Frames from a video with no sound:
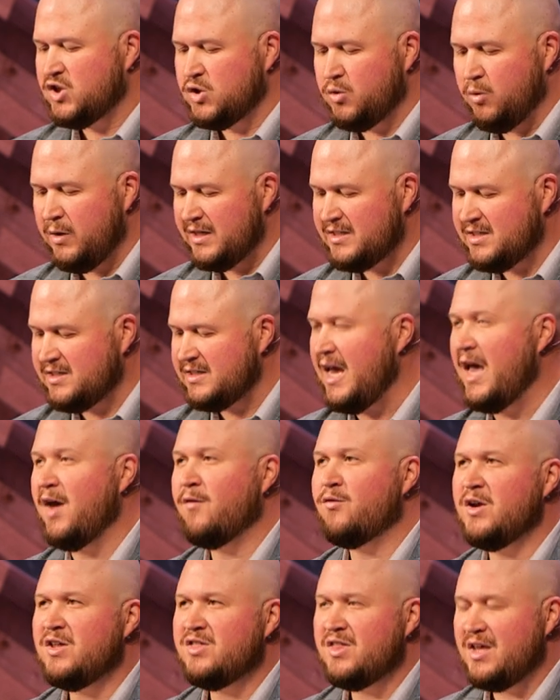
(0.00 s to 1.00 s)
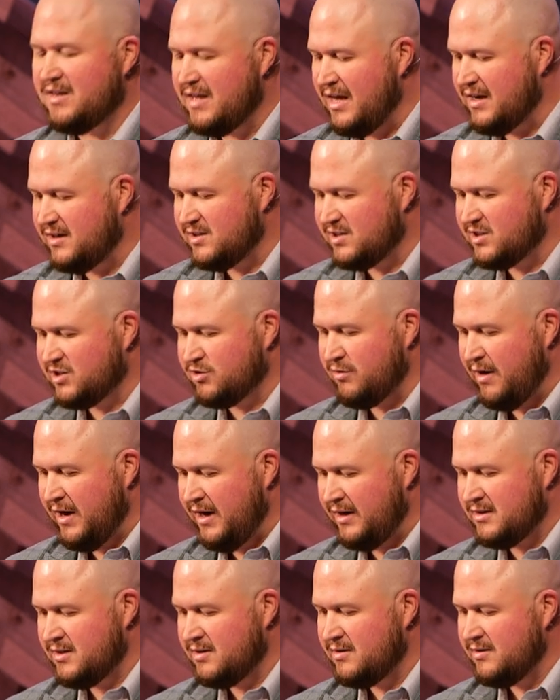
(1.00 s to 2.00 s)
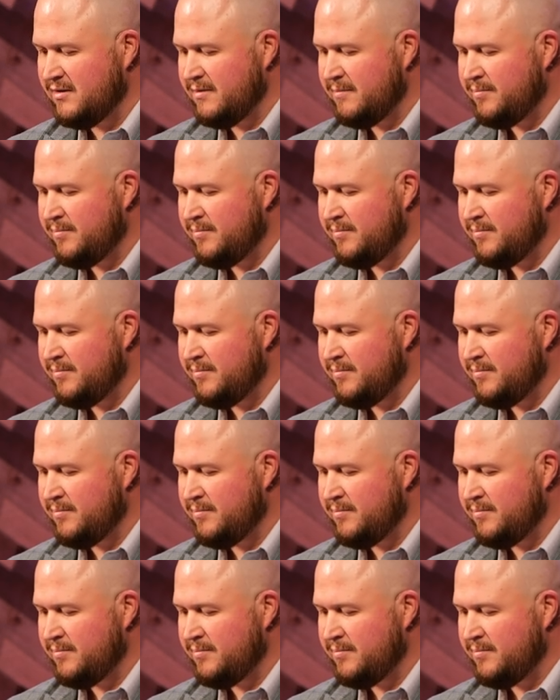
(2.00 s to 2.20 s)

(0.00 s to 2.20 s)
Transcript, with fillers: twist everything that is straight,